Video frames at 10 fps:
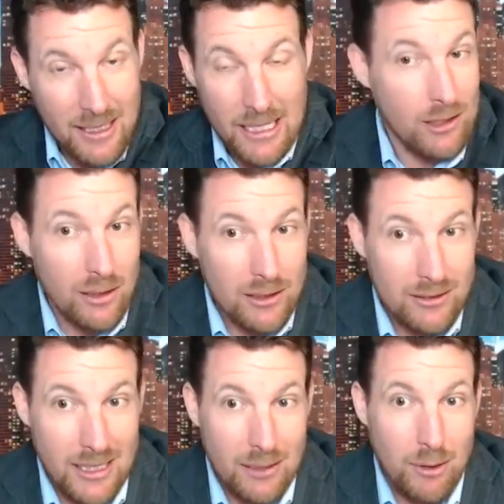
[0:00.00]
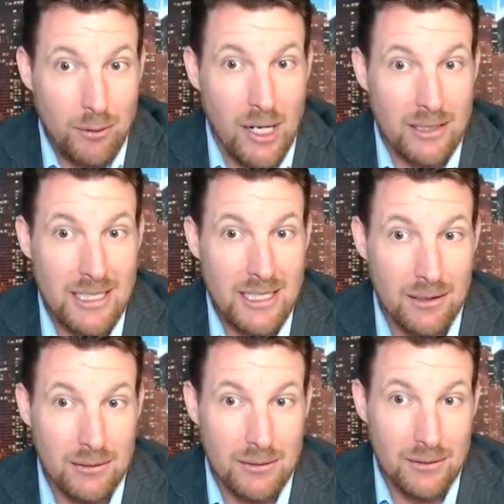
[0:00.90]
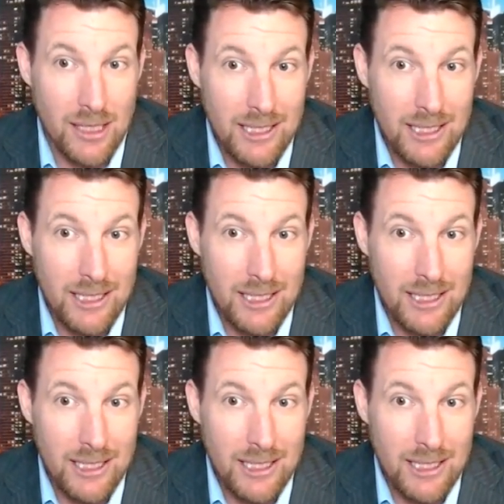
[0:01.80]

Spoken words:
And you all said that we rocked it out, right?